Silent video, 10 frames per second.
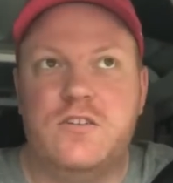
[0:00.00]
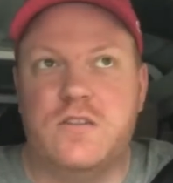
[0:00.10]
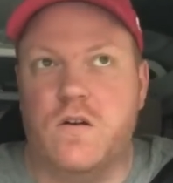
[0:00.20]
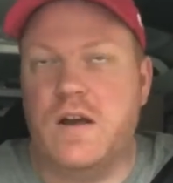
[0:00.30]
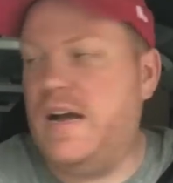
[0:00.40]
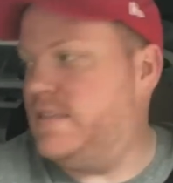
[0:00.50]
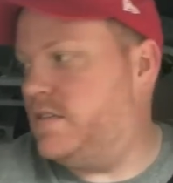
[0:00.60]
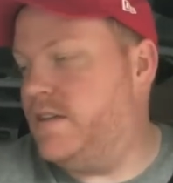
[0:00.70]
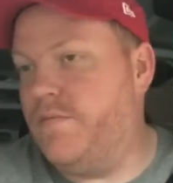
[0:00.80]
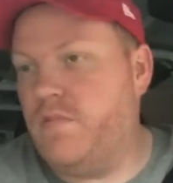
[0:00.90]
just all kinds
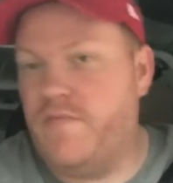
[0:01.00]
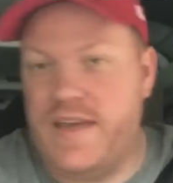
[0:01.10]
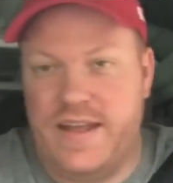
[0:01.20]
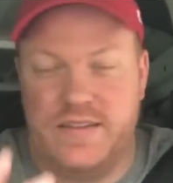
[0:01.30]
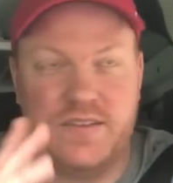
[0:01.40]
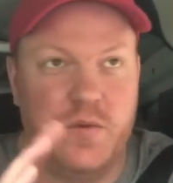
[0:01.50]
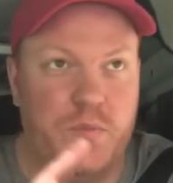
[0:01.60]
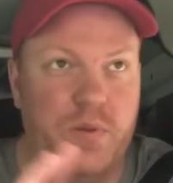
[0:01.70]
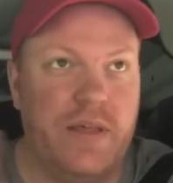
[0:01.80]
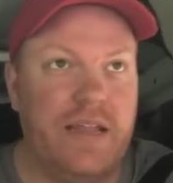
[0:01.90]
of stuff. The van is
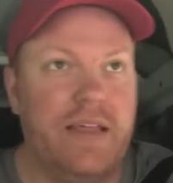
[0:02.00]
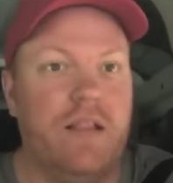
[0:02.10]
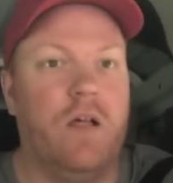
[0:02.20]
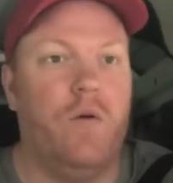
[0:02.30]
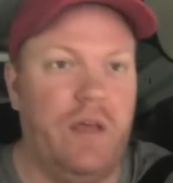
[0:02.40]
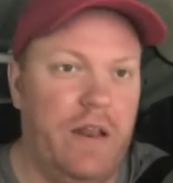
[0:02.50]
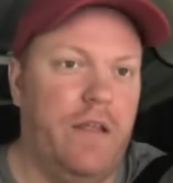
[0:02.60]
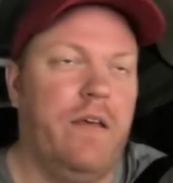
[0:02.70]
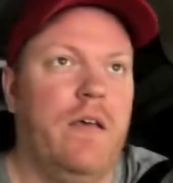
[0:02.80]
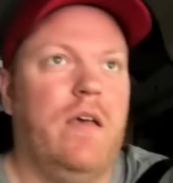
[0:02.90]
completely loaded.
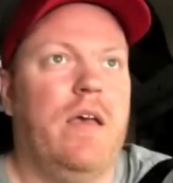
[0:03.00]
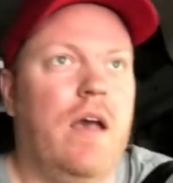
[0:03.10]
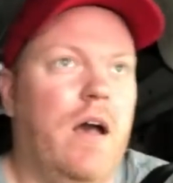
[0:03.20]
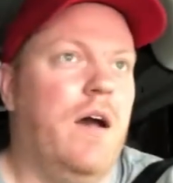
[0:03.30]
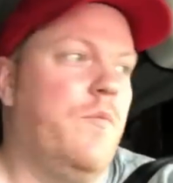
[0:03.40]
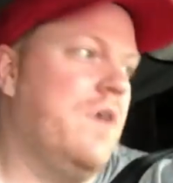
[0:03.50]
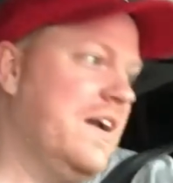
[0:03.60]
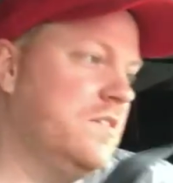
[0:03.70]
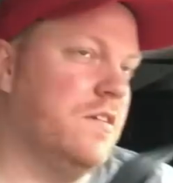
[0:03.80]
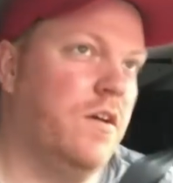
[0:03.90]
Um, we're
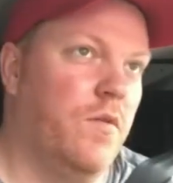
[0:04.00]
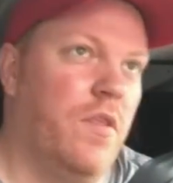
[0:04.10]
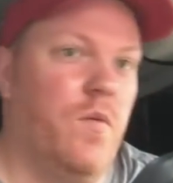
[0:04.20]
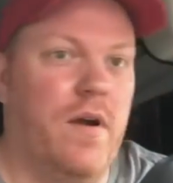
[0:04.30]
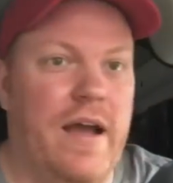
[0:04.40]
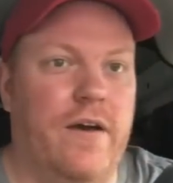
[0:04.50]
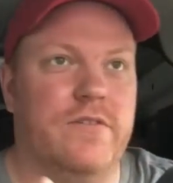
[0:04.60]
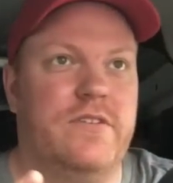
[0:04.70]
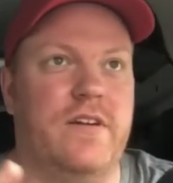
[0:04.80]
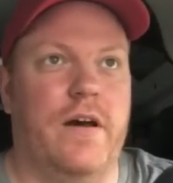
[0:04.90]
actually going to the
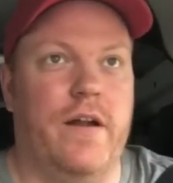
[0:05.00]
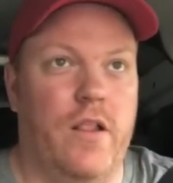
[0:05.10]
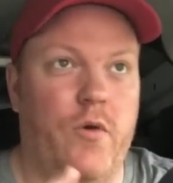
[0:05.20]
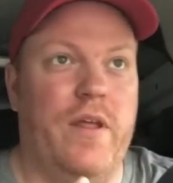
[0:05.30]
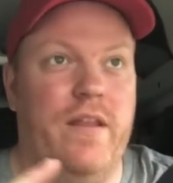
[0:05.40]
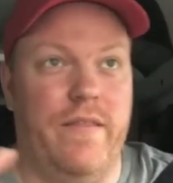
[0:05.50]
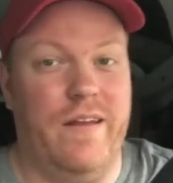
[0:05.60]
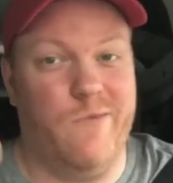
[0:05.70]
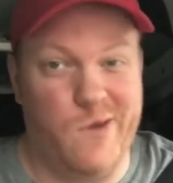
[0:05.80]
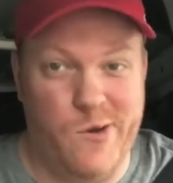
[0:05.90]
warehouse to unload it, and
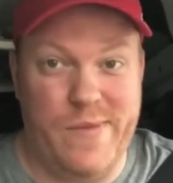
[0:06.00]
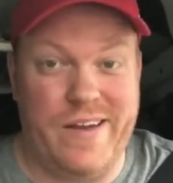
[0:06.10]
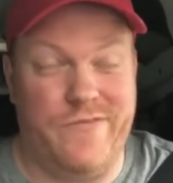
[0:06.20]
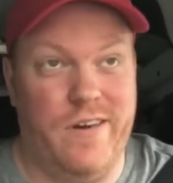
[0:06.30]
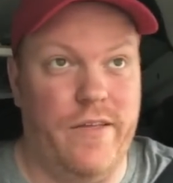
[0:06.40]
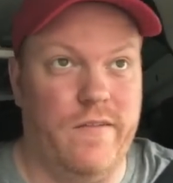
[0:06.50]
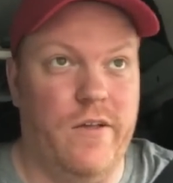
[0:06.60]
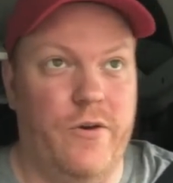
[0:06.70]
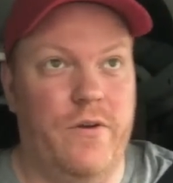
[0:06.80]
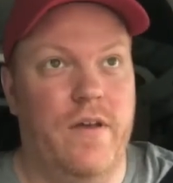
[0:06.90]
then we're going back for another
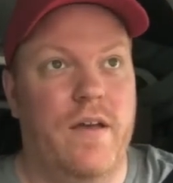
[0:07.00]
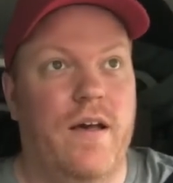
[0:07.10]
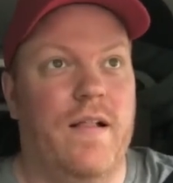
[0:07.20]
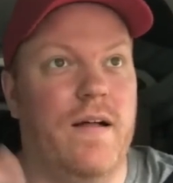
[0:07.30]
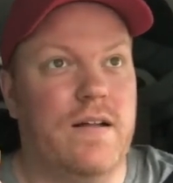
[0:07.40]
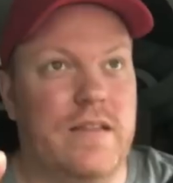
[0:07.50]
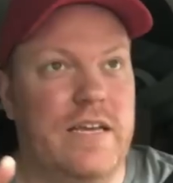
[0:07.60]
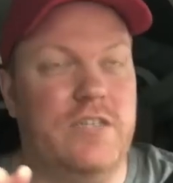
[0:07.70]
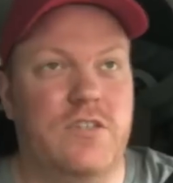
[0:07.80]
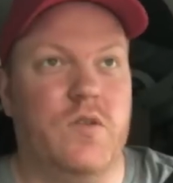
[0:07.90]
load.
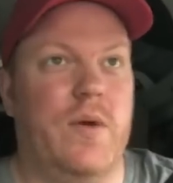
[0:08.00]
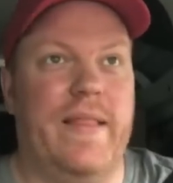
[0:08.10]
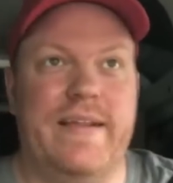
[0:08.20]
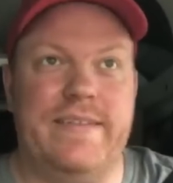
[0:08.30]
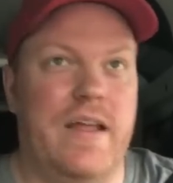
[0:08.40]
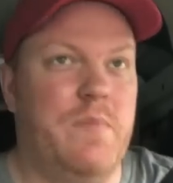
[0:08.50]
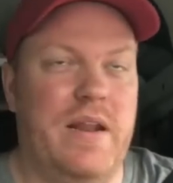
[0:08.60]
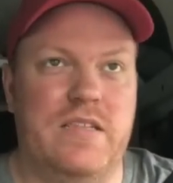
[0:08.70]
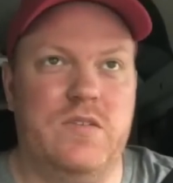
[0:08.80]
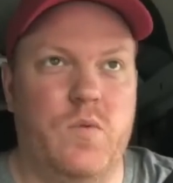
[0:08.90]
Luckily, she's only like 10
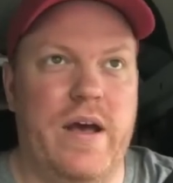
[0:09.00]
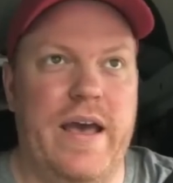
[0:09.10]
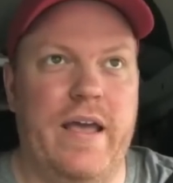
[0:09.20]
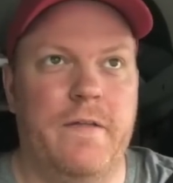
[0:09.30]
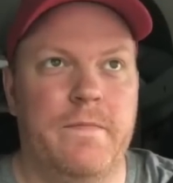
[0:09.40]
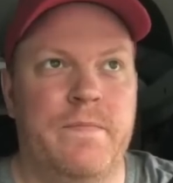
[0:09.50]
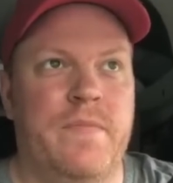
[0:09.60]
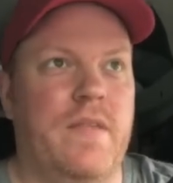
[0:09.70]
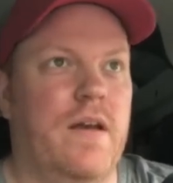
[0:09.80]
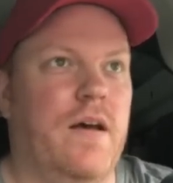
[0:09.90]
minutes away.
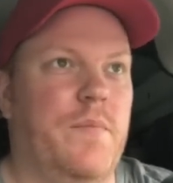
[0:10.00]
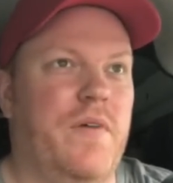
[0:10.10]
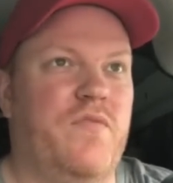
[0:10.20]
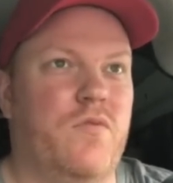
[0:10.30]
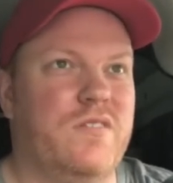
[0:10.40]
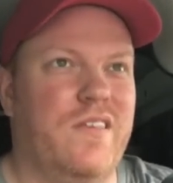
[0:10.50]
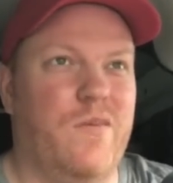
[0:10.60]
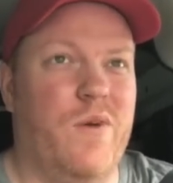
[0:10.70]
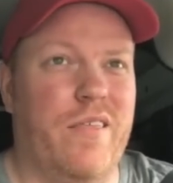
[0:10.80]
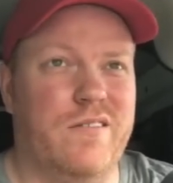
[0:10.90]
Um, unfortunately,
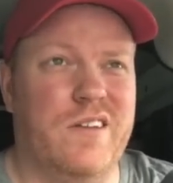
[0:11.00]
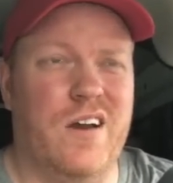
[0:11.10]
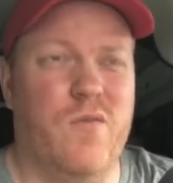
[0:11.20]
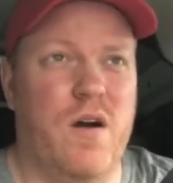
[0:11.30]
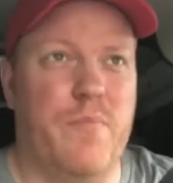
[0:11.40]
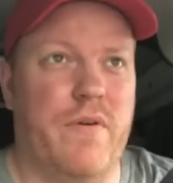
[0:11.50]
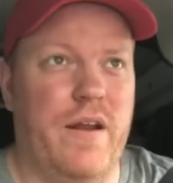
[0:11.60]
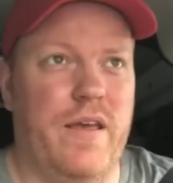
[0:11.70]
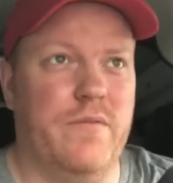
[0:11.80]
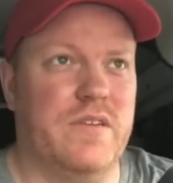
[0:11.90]
the weather's not
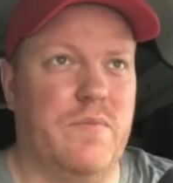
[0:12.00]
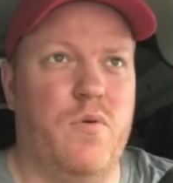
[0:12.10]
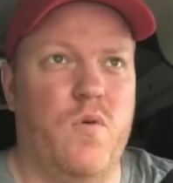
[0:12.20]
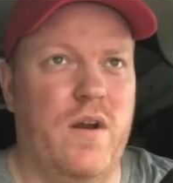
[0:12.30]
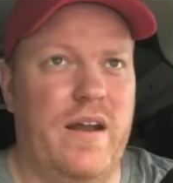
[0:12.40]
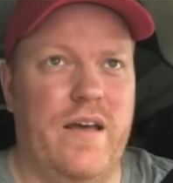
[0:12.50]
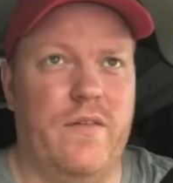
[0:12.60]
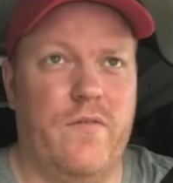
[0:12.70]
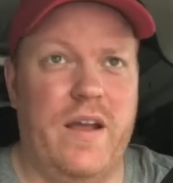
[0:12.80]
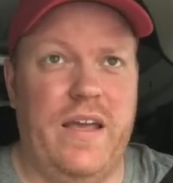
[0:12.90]
cooperating. It was like pouring down
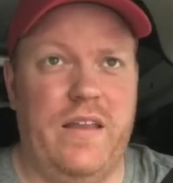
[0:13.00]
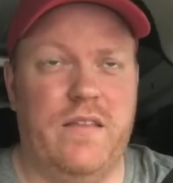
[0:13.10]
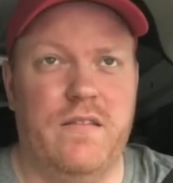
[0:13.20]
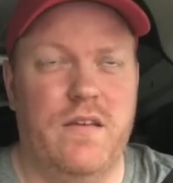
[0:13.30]
the rain